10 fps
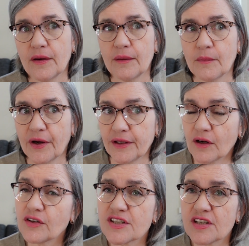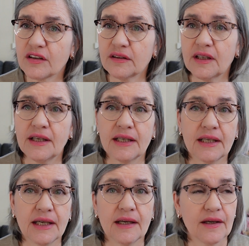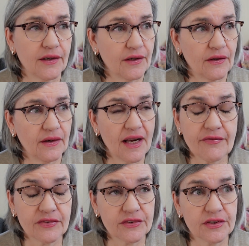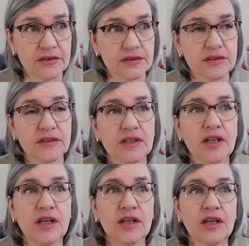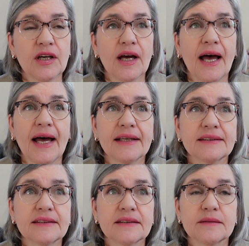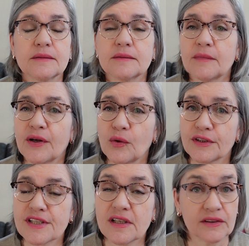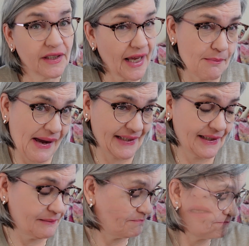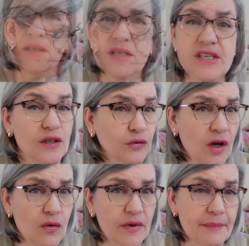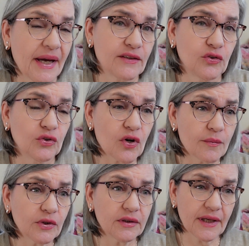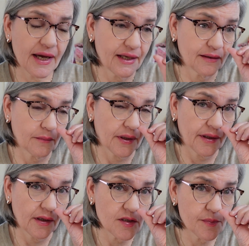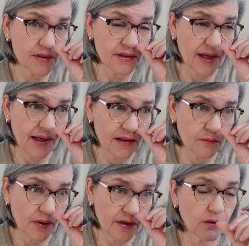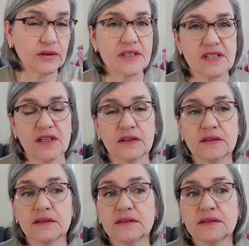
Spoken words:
my youngest son left and my oldest son came back. So now we're back to normal and my husband and my oldest son